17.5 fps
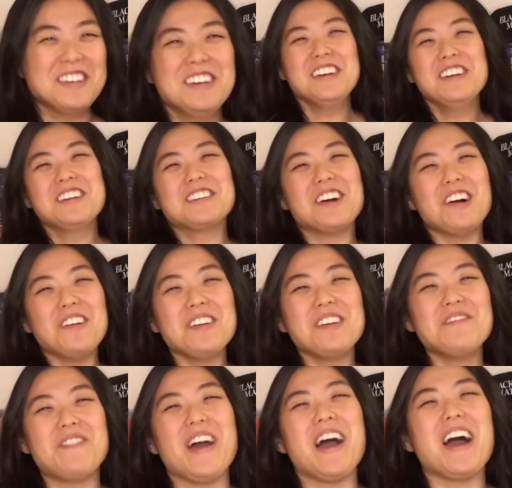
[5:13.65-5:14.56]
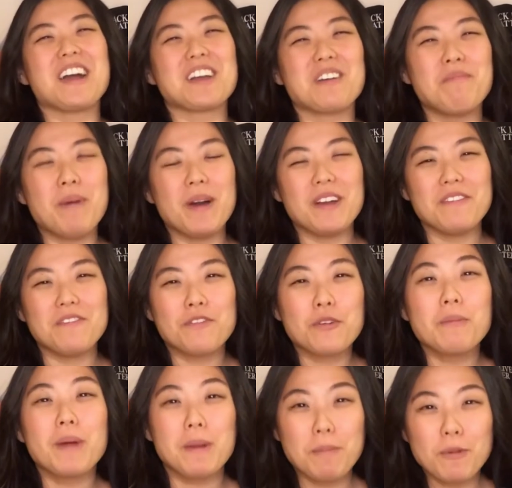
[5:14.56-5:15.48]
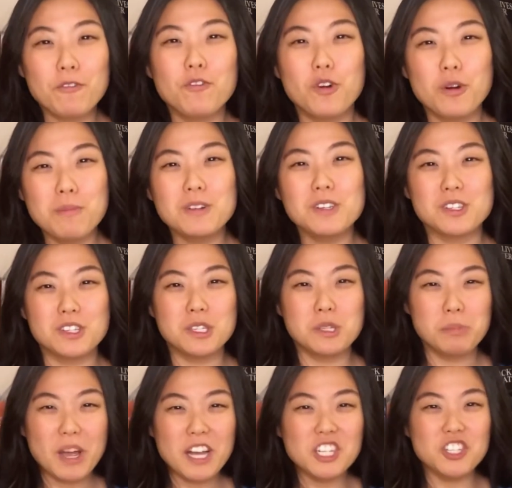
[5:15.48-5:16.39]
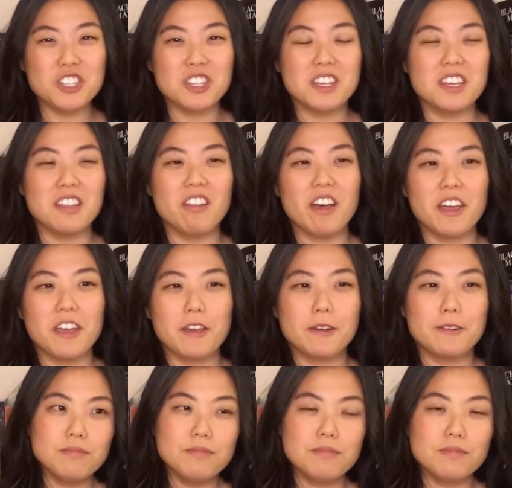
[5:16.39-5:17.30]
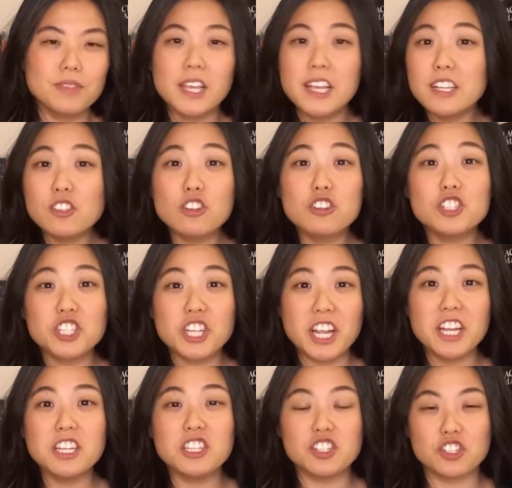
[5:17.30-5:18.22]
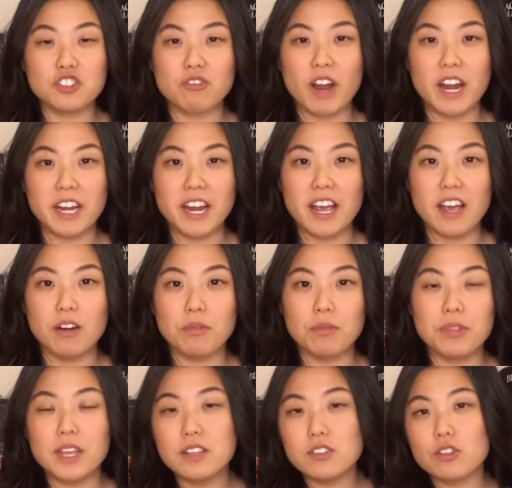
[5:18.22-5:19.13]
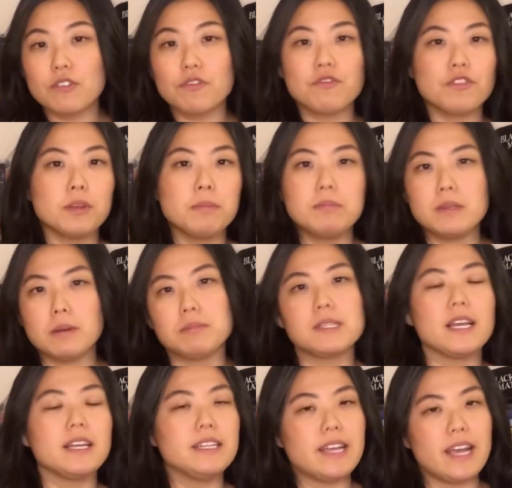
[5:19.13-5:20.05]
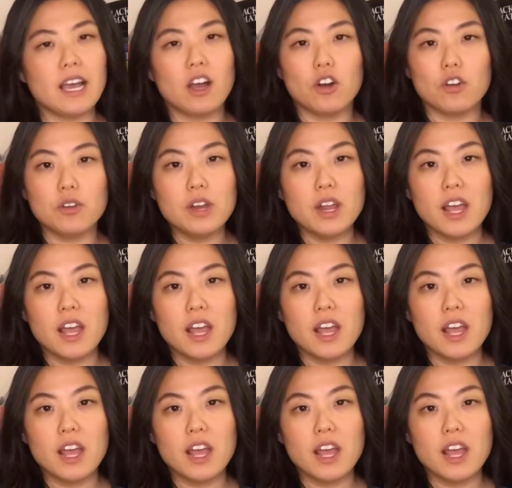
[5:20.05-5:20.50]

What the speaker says: going back, but for my performers especially, like things are changed right now. Things are flipped upside down.